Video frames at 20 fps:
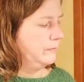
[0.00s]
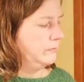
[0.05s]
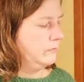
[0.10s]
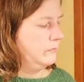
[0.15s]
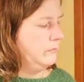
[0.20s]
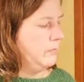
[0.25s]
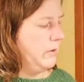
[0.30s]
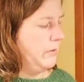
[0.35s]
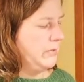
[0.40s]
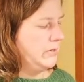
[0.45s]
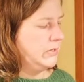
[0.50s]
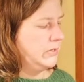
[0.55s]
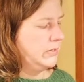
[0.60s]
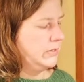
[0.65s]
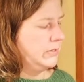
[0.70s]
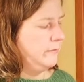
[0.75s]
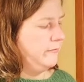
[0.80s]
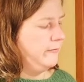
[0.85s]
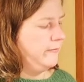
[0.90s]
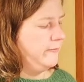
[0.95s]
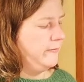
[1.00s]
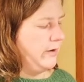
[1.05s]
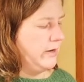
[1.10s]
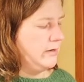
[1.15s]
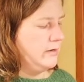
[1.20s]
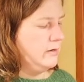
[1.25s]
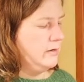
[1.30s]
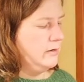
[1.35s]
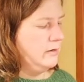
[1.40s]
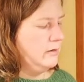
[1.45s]
maybe just some
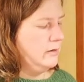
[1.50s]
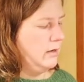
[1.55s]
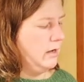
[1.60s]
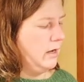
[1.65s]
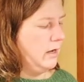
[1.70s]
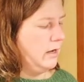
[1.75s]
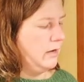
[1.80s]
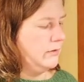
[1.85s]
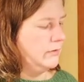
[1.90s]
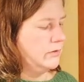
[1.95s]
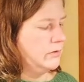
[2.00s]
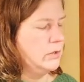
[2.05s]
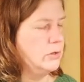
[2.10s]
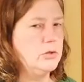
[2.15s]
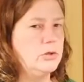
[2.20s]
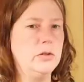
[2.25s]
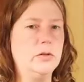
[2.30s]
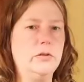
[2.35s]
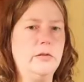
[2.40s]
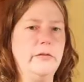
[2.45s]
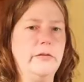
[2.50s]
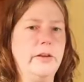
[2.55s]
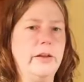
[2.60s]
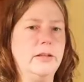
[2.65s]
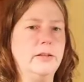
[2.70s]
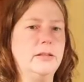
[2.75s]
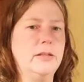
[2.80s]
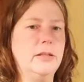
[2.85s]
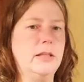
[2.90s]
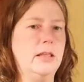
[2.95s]
fun social
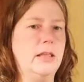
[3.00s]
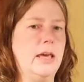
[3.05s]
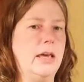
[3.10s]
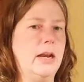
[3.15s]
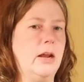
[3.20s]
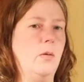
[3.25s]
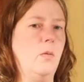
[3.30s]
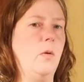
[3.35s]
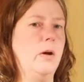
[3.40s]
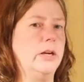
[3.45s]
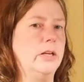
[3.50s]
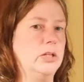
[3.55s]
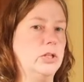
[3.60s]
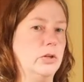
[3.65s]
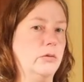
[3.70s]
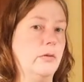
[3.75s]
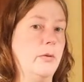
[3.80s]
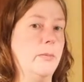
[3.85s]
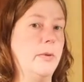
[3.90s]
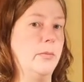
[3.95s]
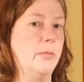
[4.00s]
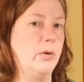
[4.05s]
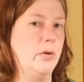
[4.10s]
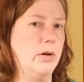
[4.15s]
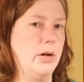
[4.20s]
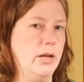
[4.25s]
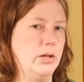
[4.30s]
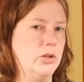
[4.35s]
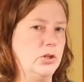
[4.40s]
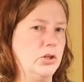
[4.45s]
events that I wanted to remember
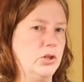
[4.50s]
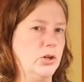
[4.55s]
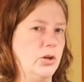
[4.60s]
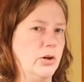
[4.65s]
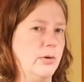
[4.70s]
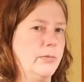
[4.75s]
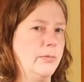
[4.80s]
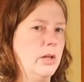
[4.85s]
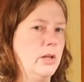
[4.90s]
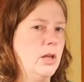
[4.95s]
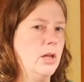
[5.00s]
next year.